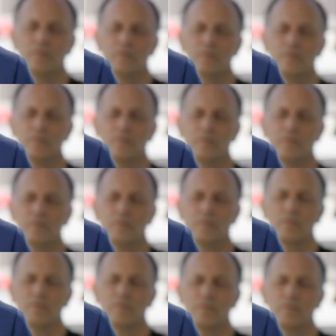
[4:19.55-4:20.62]

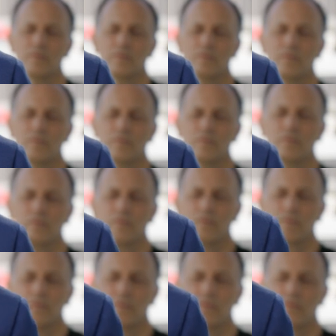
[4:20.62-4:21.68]
[no speech]